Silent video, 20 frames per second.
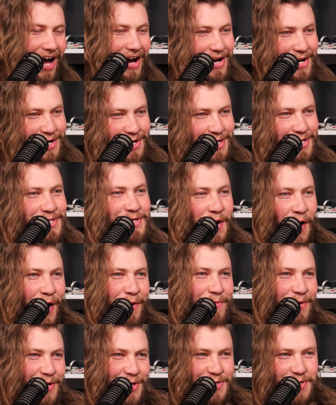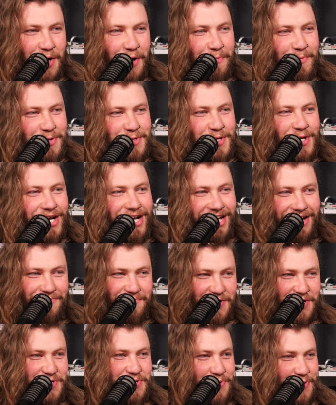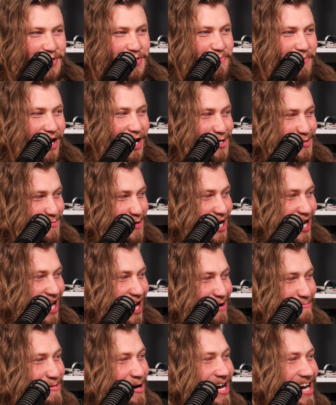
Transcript: How you're describing it is almost like a resource management game.